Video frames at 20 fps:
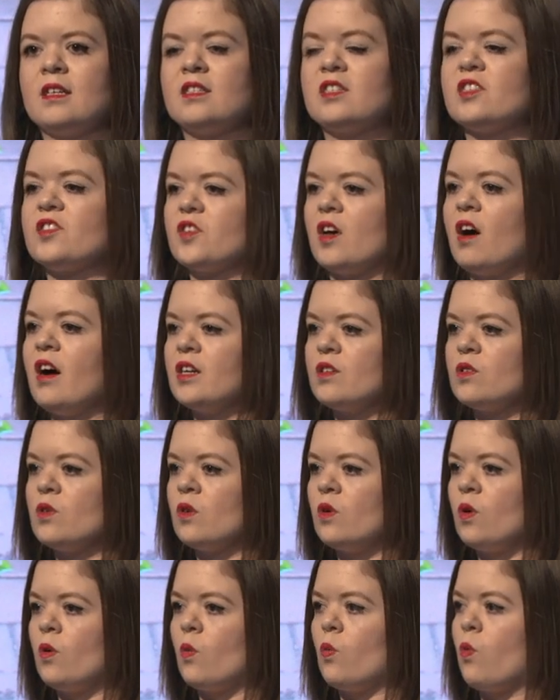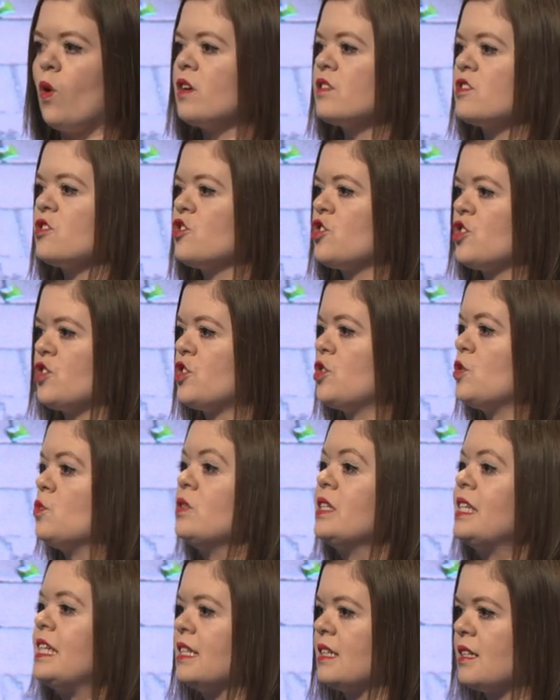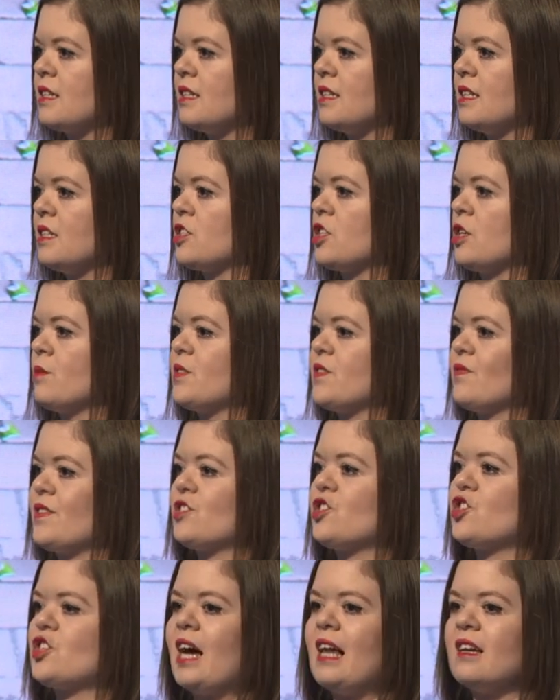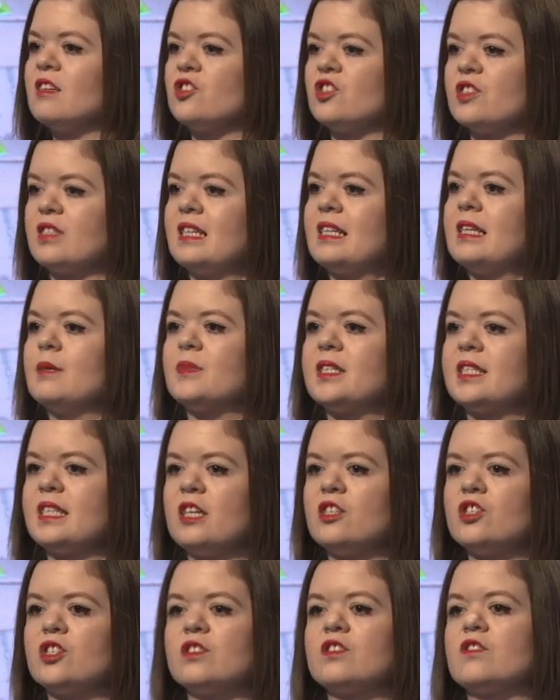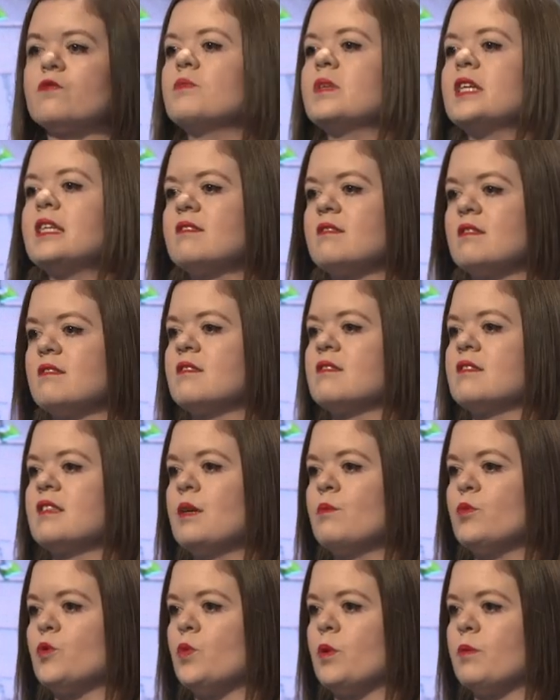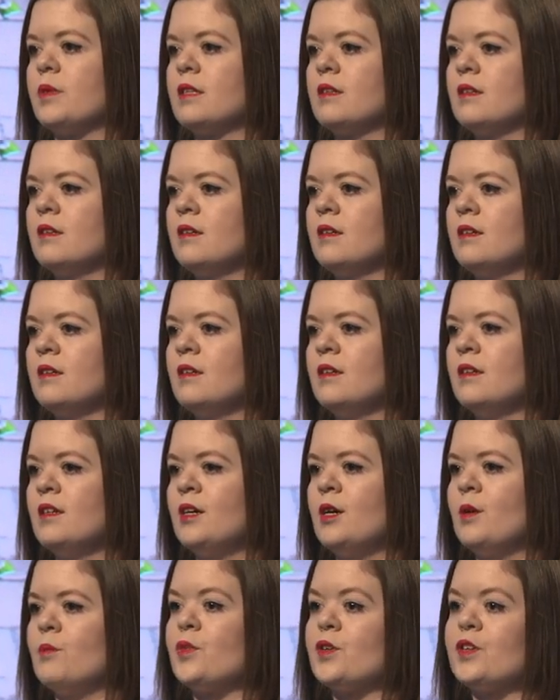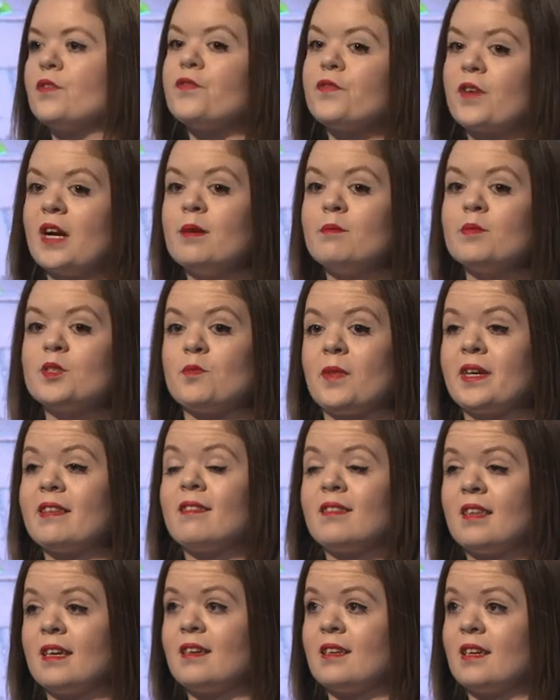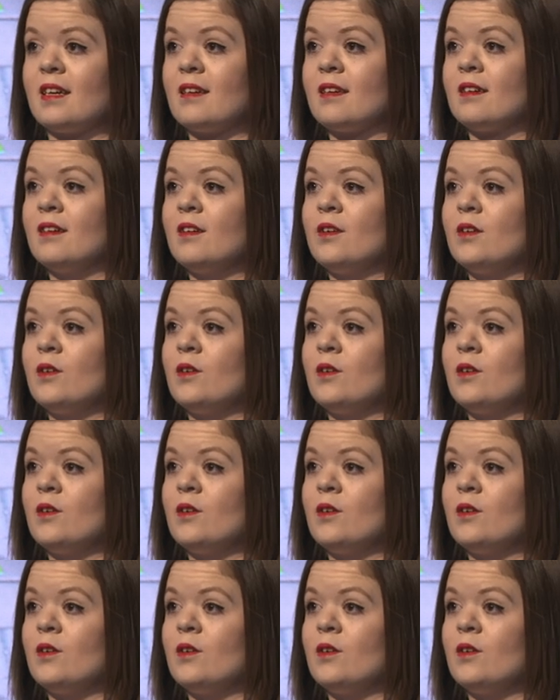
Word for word: design wasn't just unique in terms of its challenges and limitations of me as a disabled woman, but it framed my thinking